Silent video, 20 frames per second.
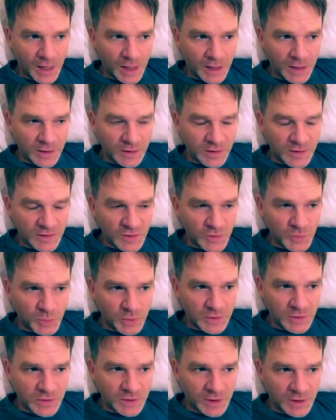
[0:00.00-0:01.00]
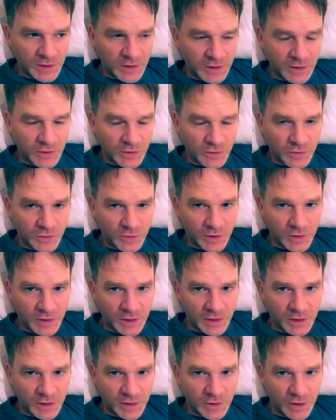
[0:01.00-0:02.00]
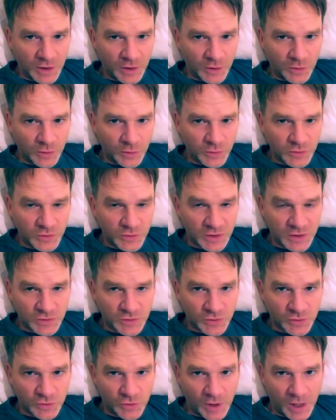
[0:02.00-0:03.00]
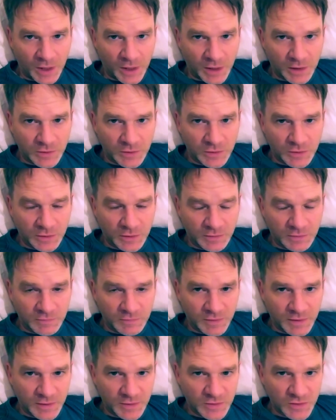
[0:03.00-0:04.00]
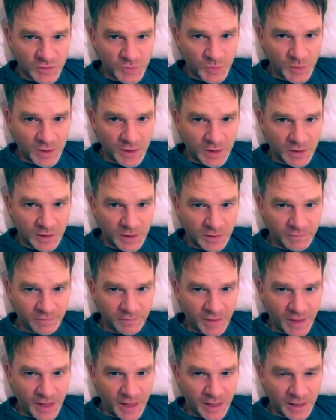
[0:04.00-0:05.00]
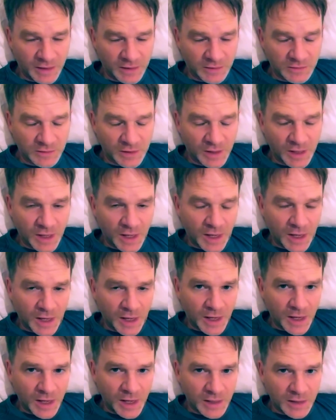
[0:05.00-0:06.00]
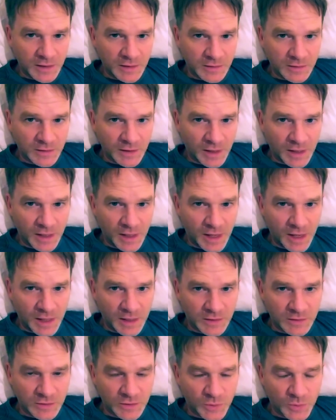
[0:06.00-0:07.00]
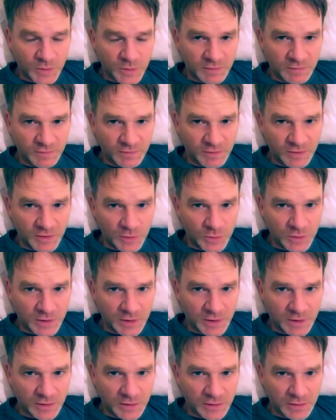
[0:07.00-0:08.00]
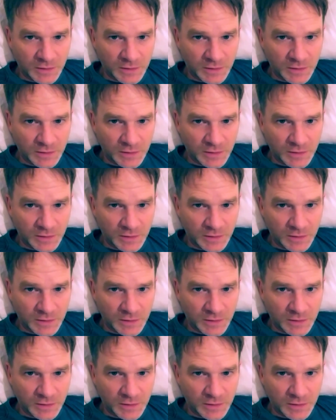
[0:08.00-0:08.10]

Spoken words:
This particular ego just tried to convince me of that, and I had to refute it,